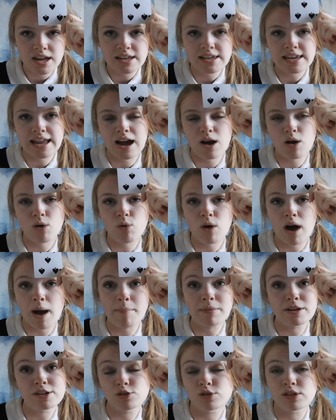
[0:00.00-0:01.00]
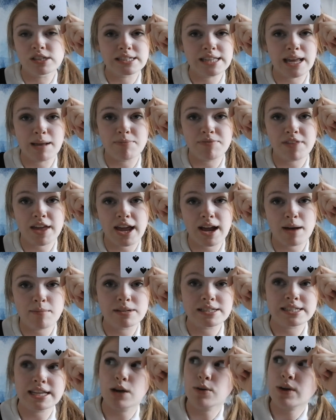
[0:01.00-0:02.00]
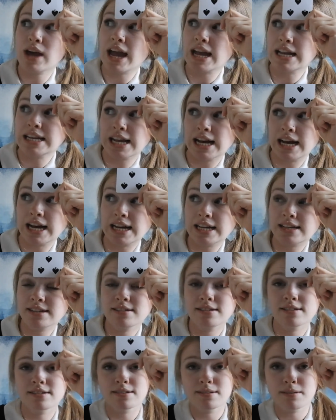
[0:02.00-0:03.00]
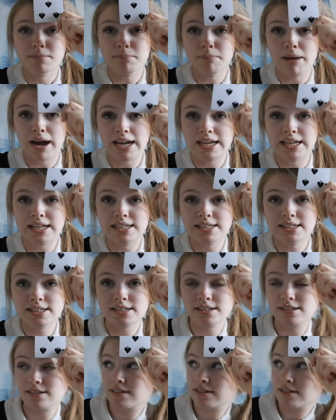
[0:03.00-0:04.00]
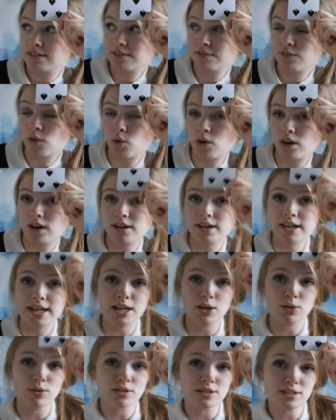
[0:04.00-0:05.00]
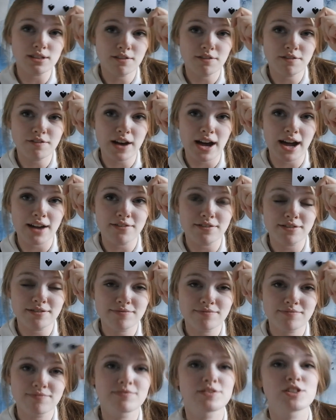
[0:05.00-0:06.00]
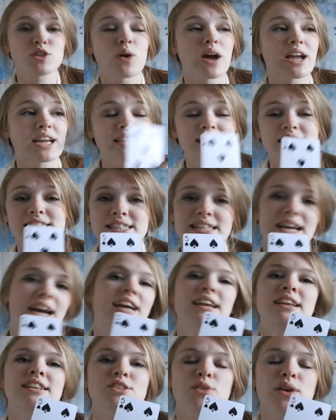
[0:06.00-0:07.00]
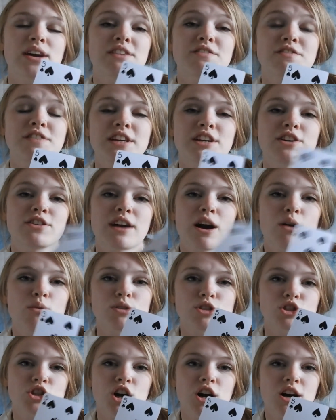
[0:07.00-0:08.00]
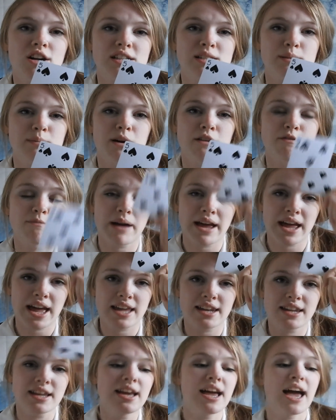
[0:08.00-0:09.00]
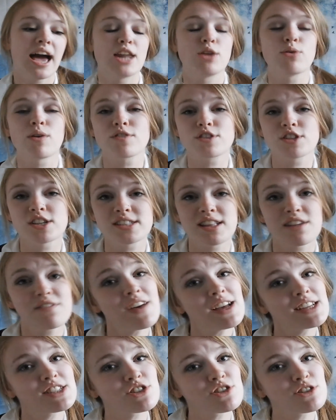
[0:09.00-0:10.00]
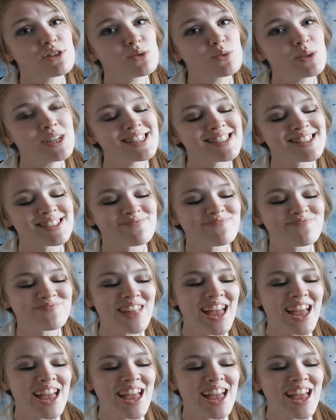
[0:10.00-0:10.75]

Now I'm gonna do the same thing. I'm gonna say, okay, 9 minus 4 equals 5. So I can figure out which card is above my head. And whoever does that faster wins.